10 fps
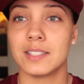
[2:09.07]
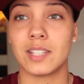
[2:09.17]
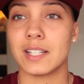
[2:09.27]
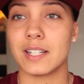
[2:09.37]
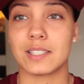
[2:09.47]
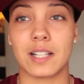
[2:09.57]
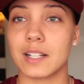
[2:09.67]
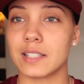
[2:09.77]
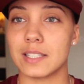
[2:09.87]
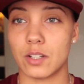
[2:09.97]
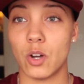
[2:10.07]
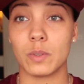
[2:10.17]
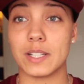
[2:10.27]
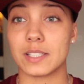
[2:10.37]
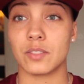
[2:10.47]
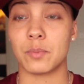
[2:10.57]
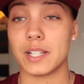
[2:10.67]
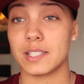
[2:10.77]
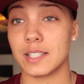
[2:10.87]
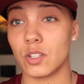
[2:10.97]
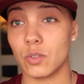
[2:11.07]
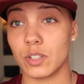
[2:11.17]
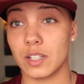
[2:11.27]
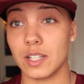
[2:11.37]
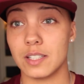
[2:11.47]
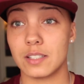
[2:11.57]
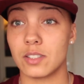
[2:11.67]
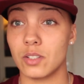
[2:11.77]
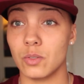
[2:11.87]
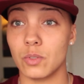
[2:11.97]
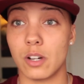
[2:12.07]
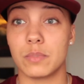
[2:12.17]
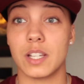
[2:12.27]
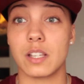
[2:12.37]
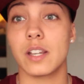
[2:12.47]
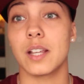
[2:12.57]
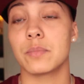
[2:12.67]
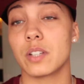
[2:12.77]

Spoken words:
dentist, like there's a whole list of places that you're going to need to update your name.